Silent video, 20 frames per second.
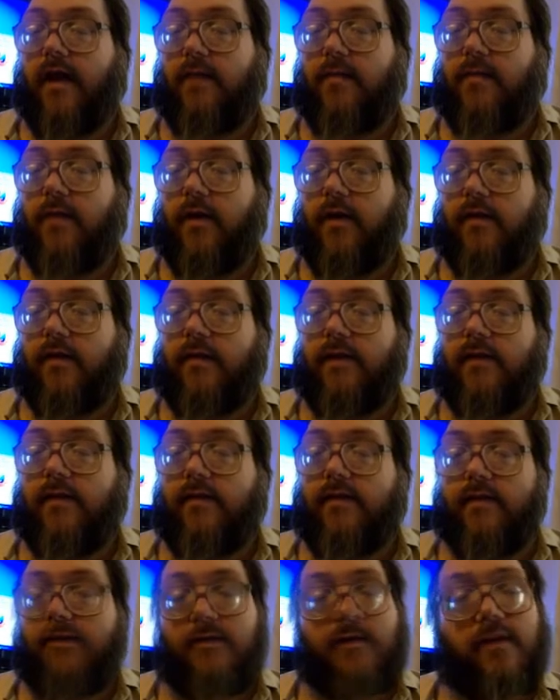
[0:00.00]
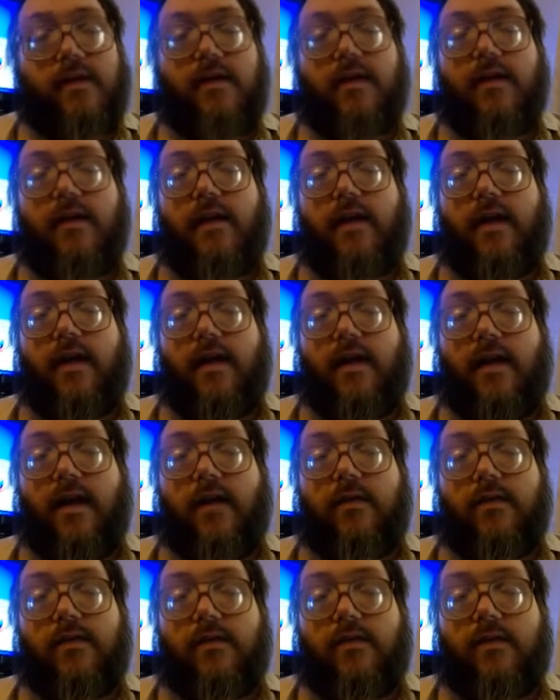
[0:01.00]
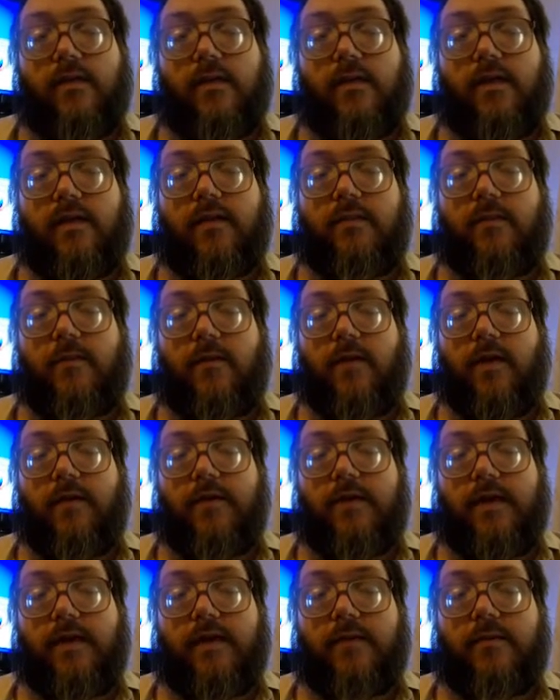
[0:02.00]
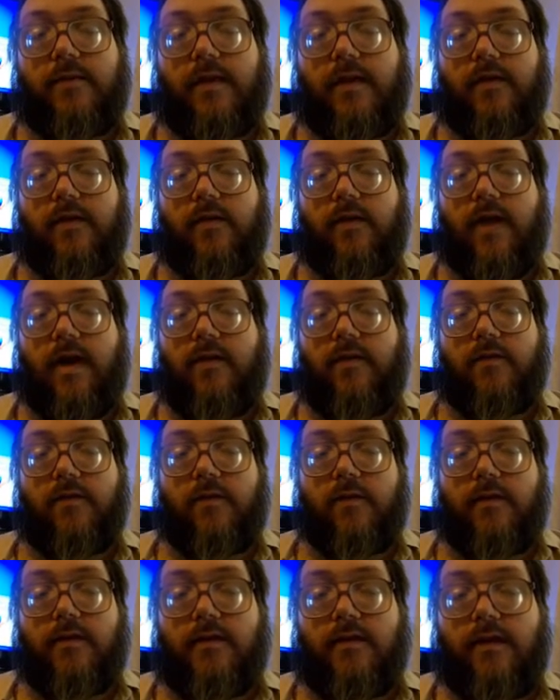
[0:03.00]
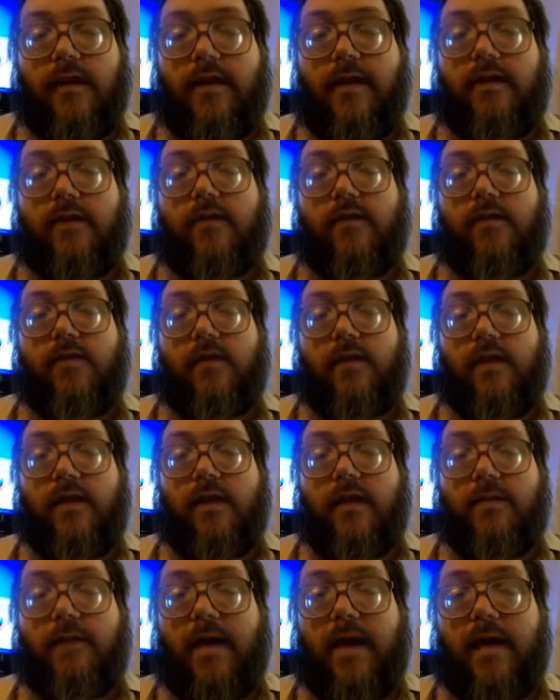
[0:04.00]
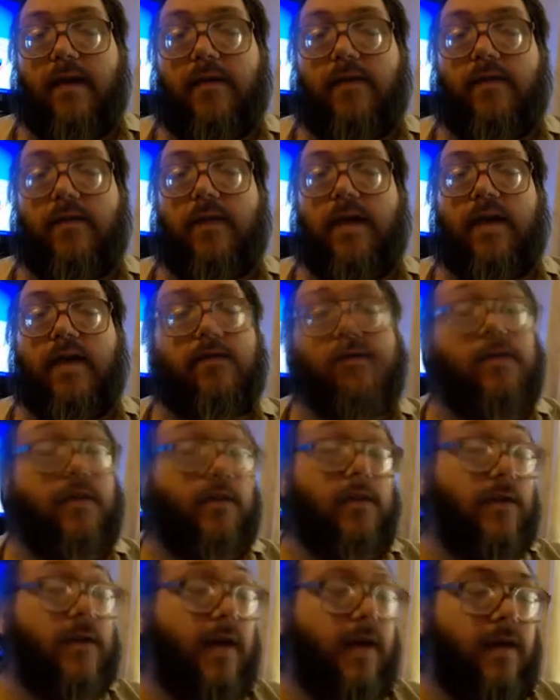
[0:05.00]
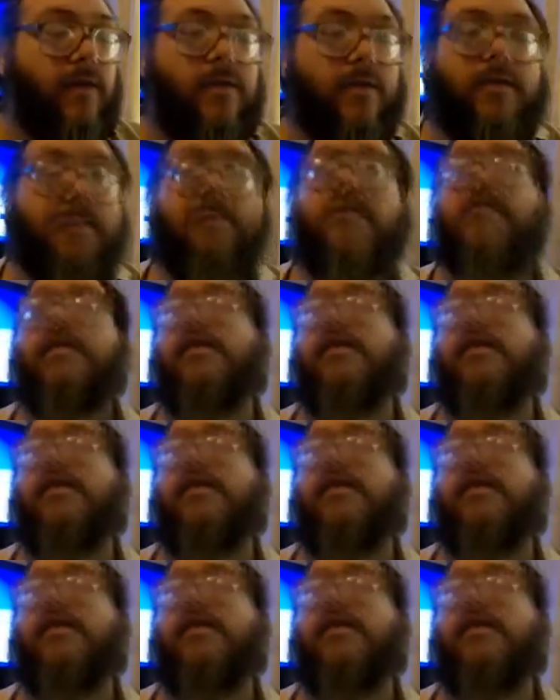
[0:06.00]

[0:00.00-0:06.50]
I marked it, and I will see what the gravity comes out to afterwards and do the math if I can figure it out.